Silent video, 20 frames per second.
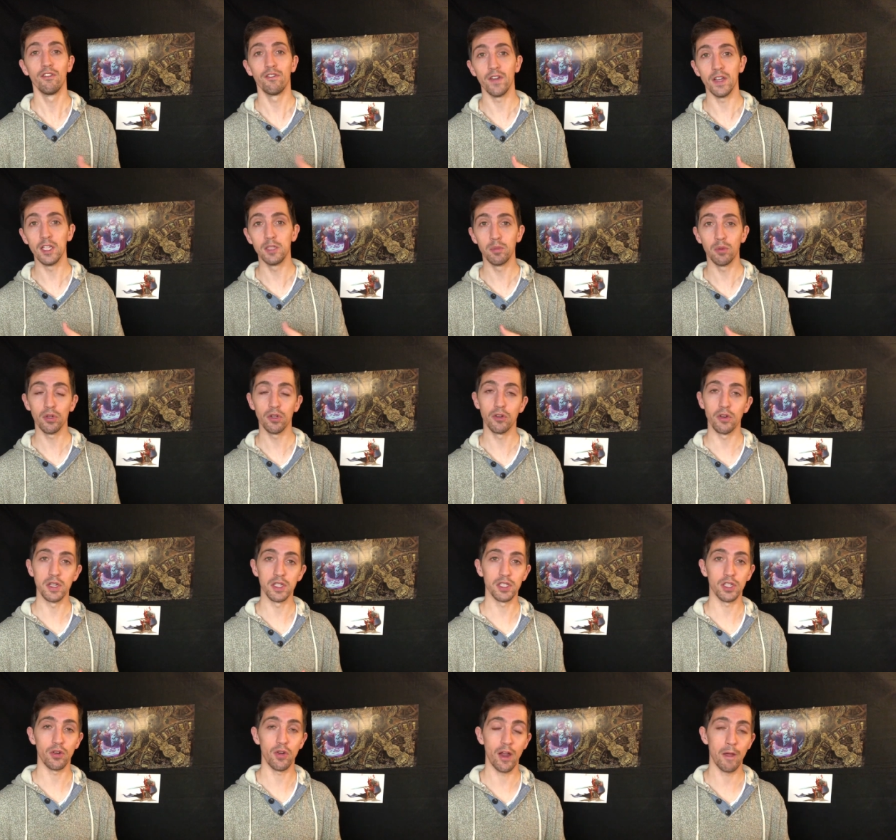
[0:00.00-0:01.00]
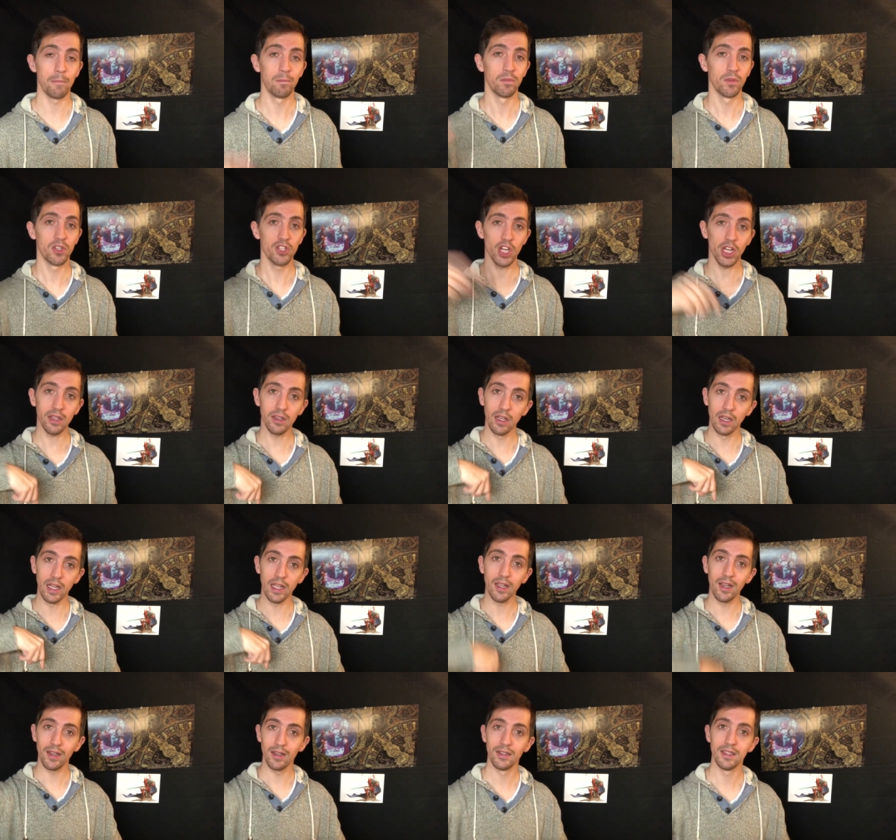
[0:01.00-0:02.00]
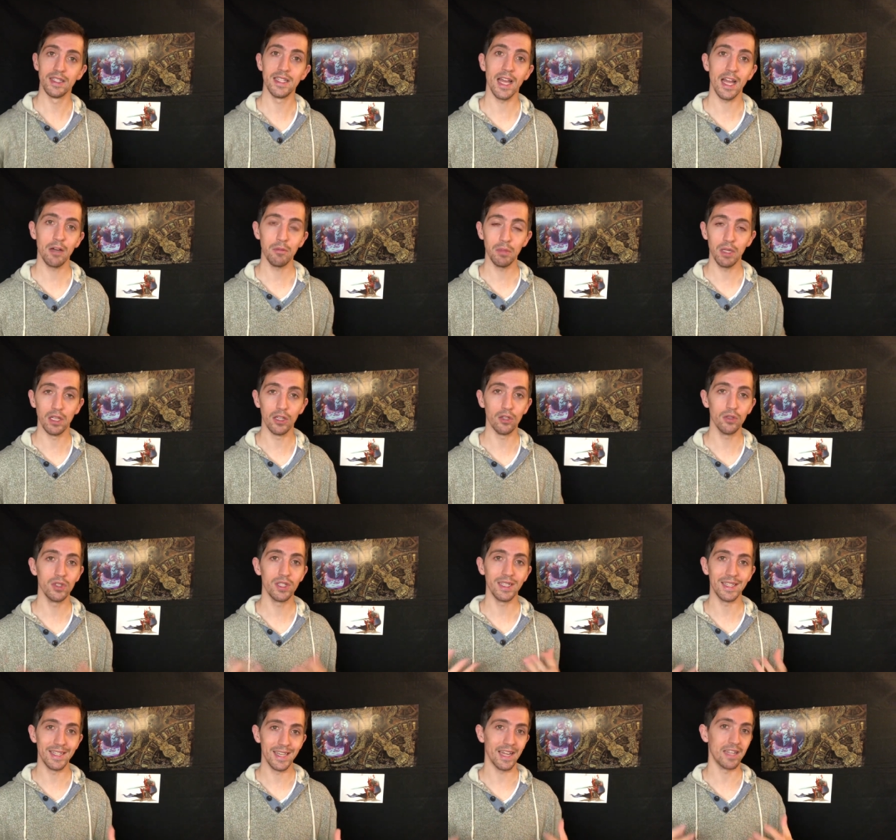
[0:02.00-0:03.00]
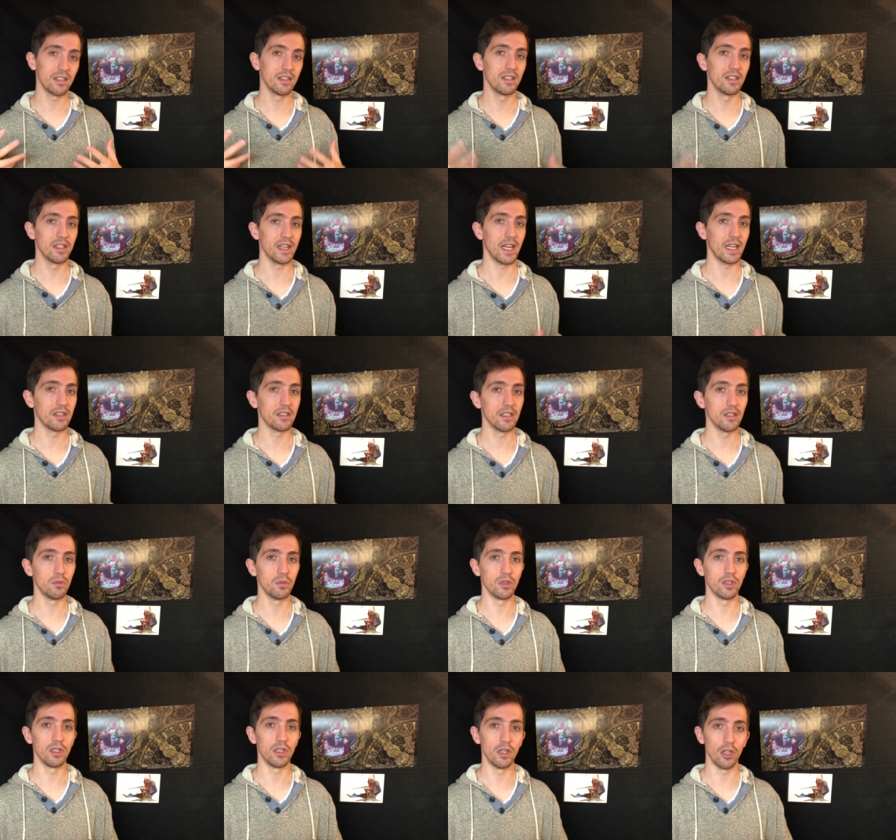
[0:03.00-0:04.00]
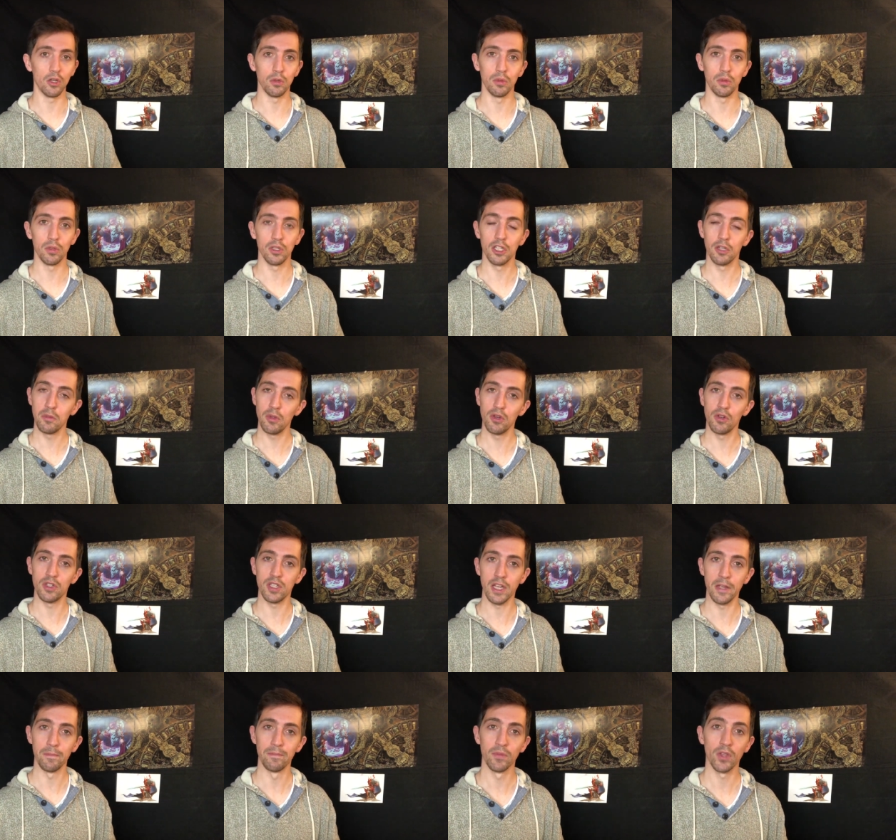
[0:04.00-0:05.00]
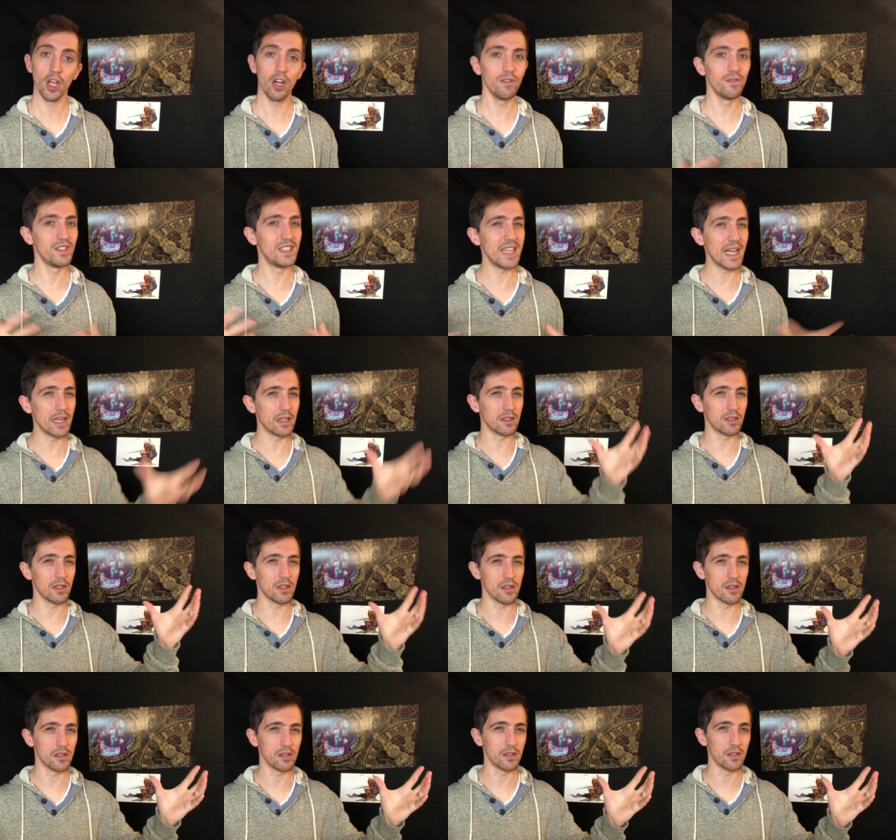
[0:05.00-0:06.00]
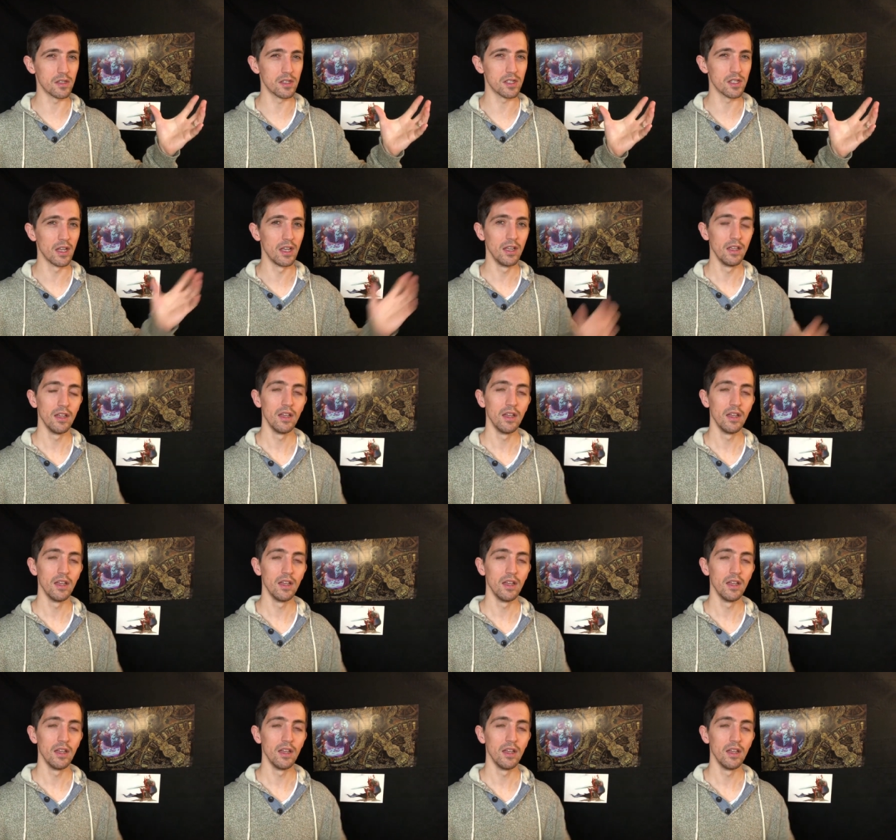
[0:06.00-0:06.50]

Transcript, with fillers: Facebook, or Instagram, check the link down below to get connected with a global community of denizens.